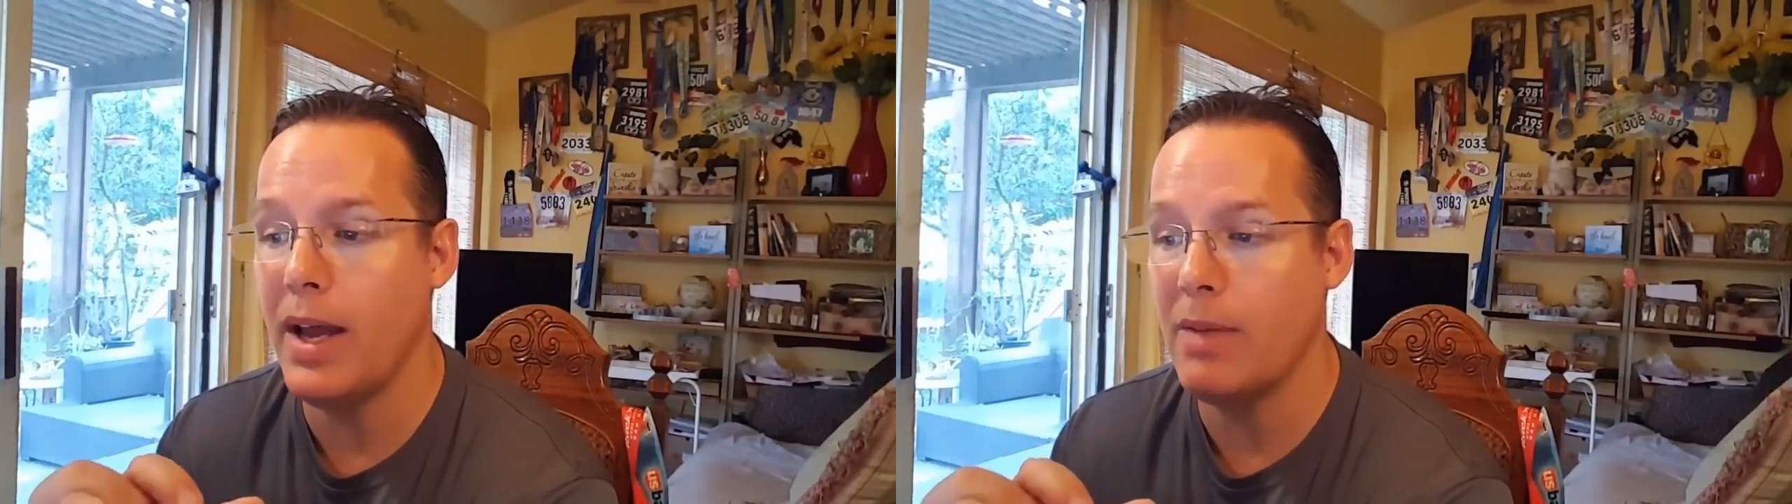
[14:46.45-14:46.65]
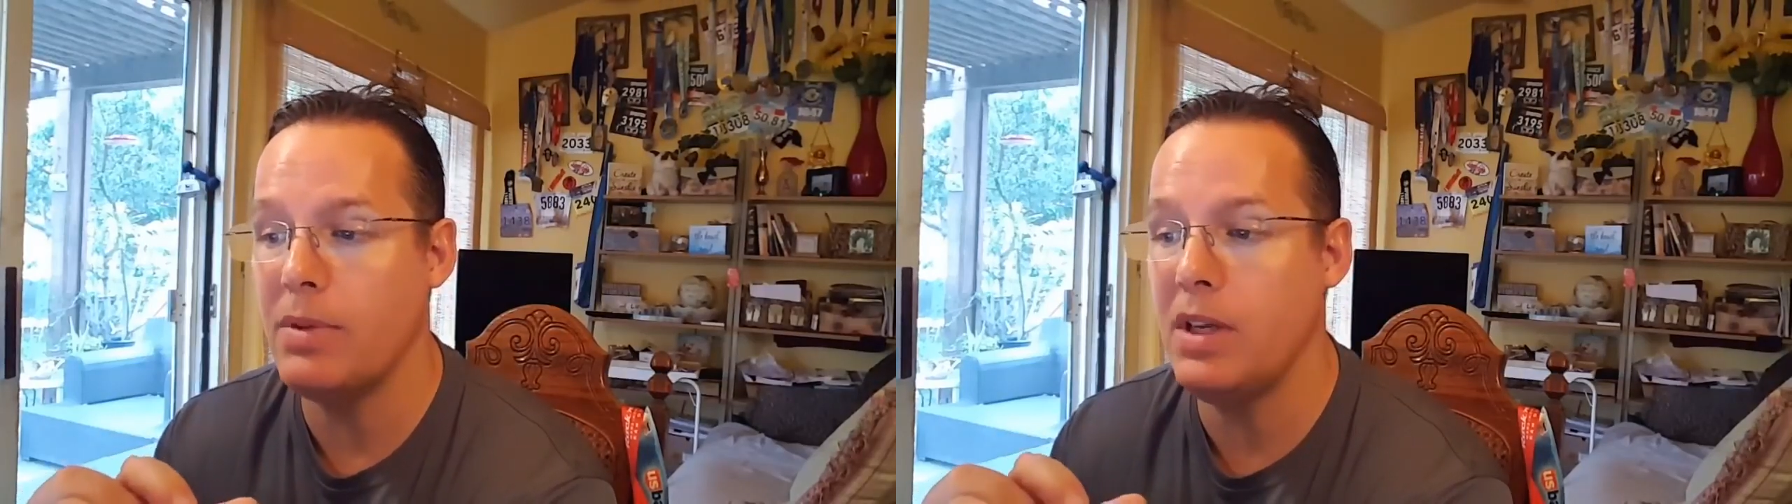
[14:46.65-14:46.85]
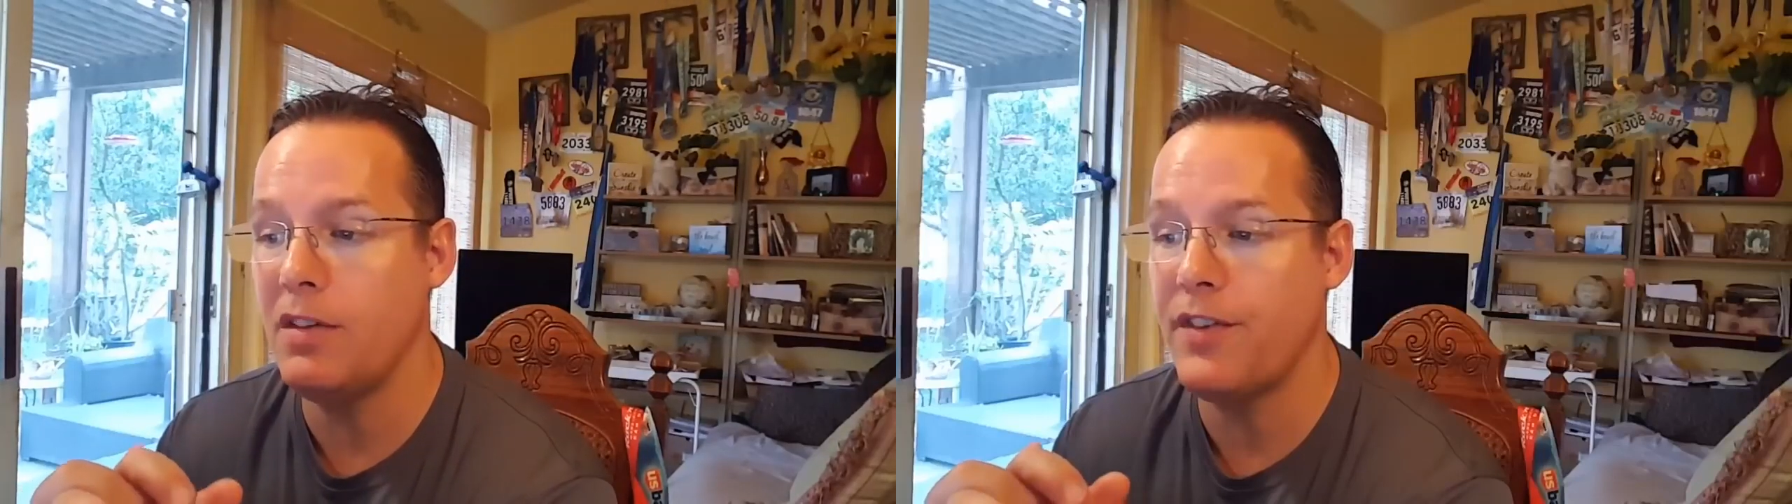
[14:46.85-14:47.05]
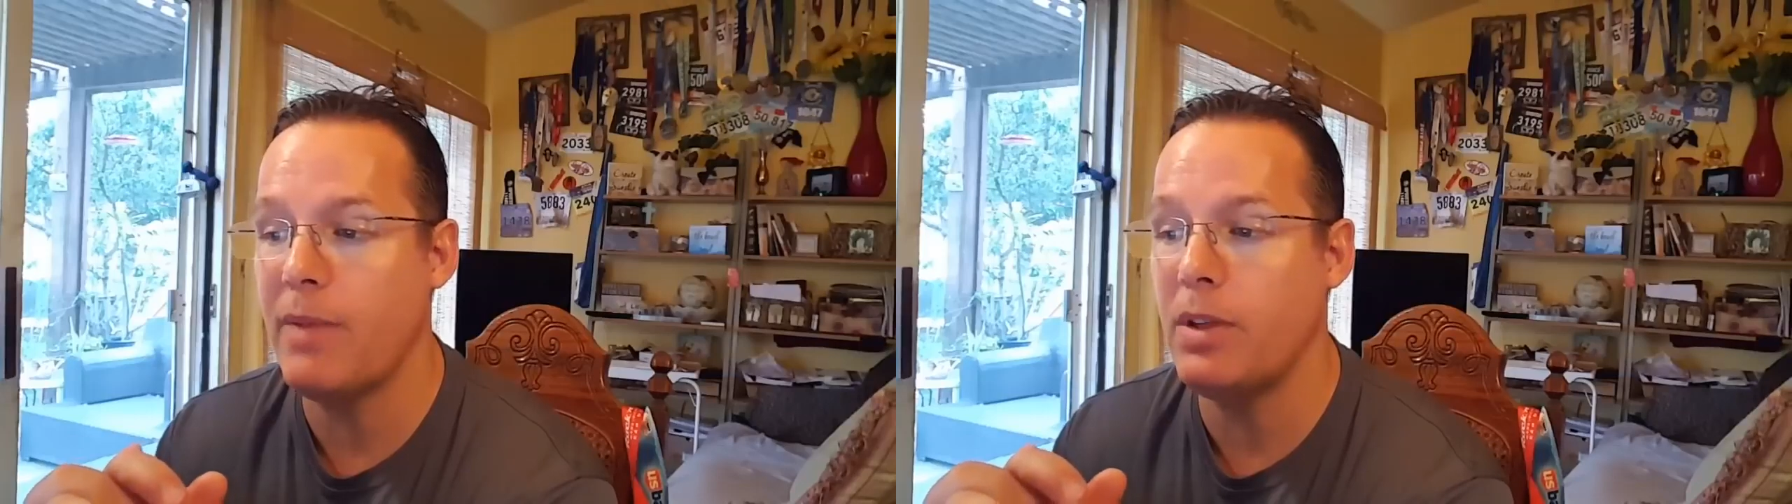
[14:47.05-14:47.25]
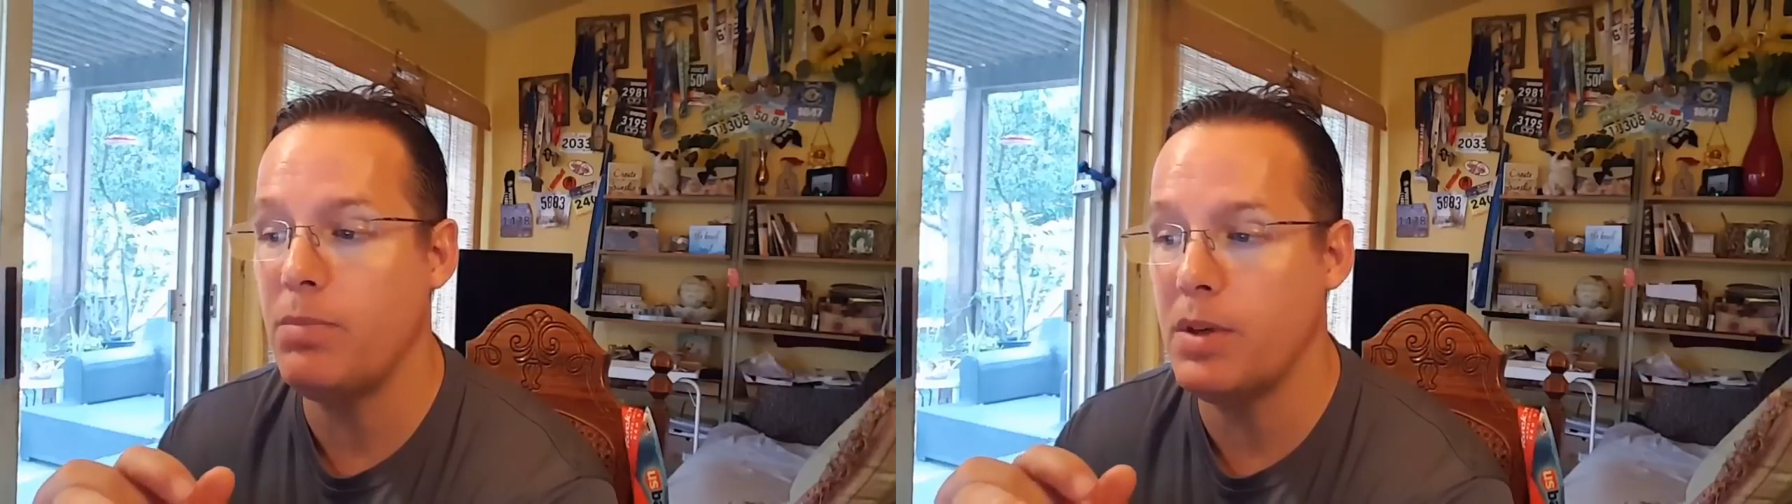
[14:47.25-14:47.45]
Abedin
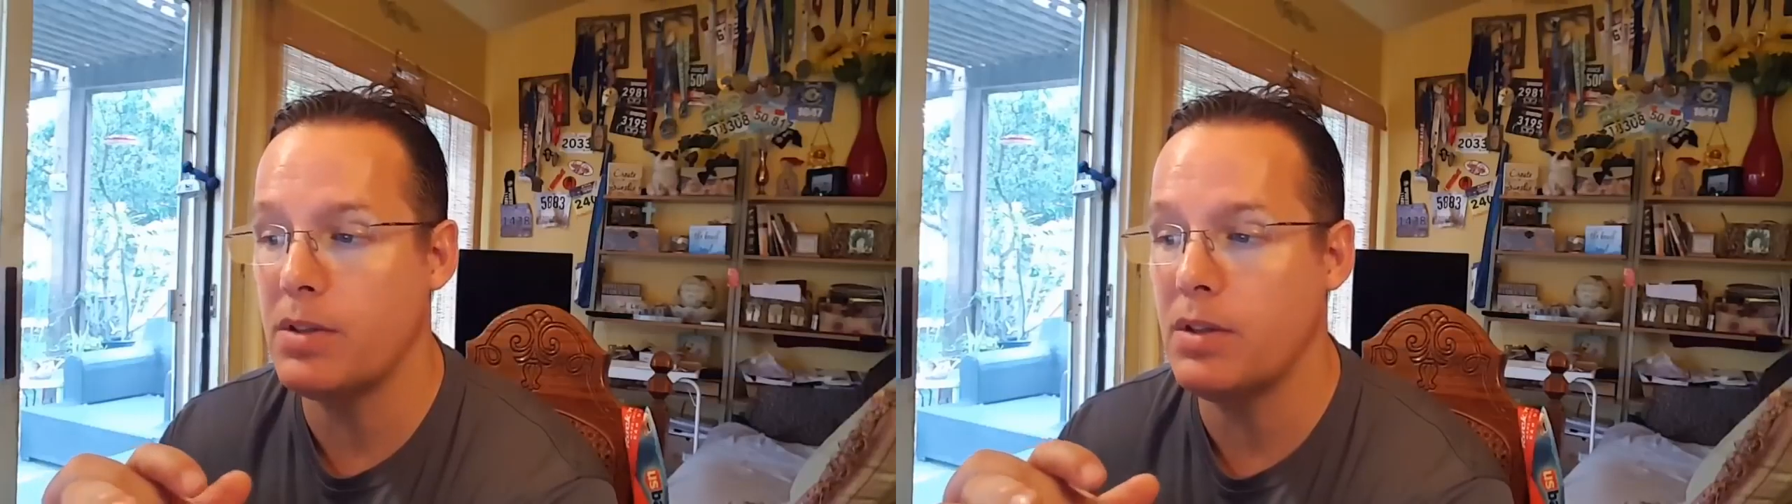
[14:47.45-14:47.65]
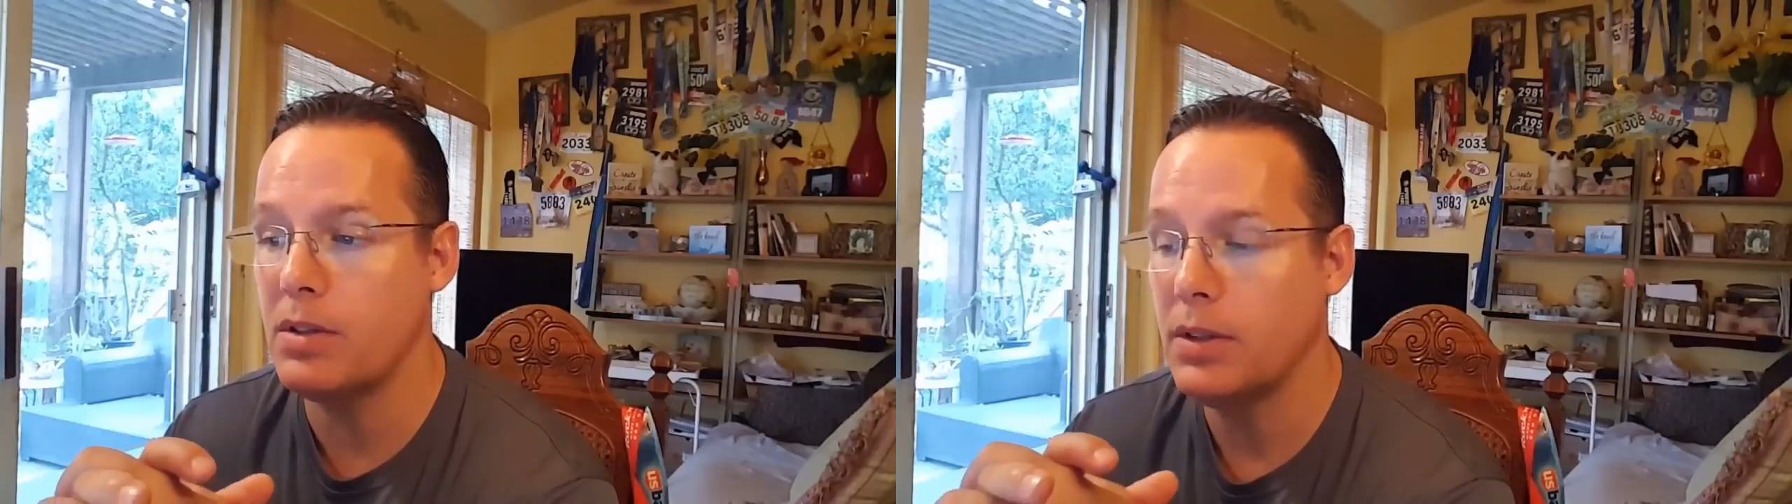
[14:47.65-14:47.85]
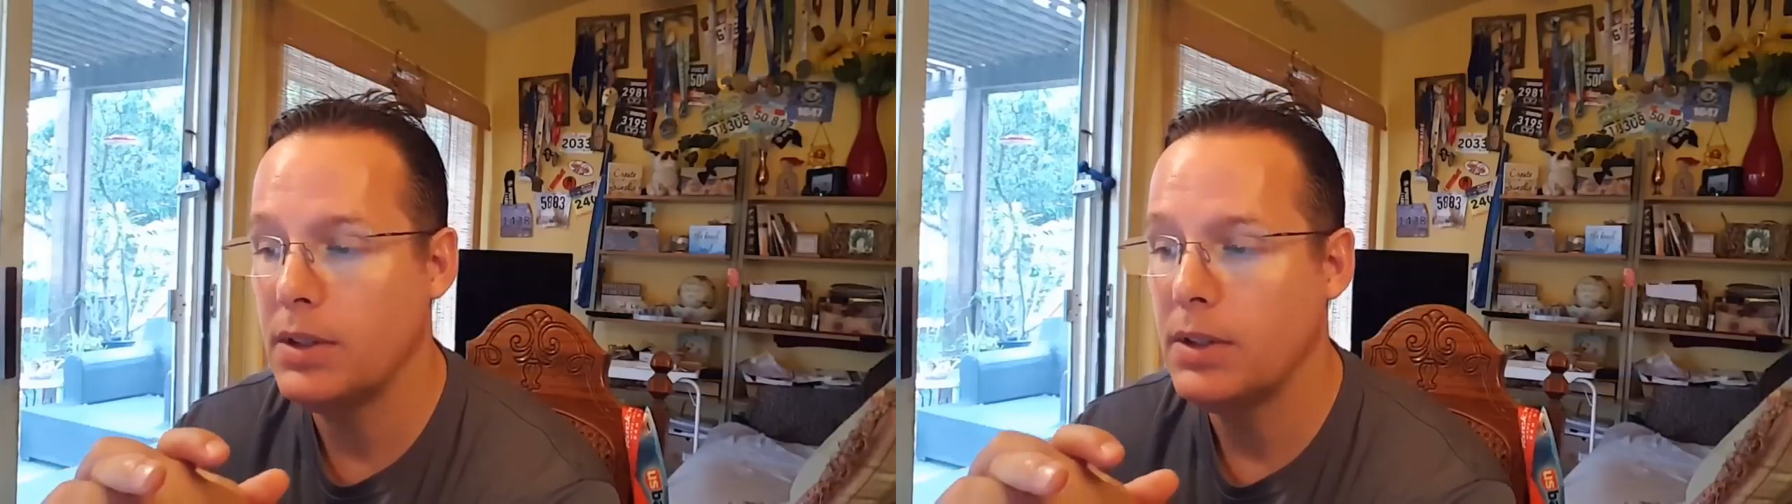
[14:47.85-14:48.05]
family business,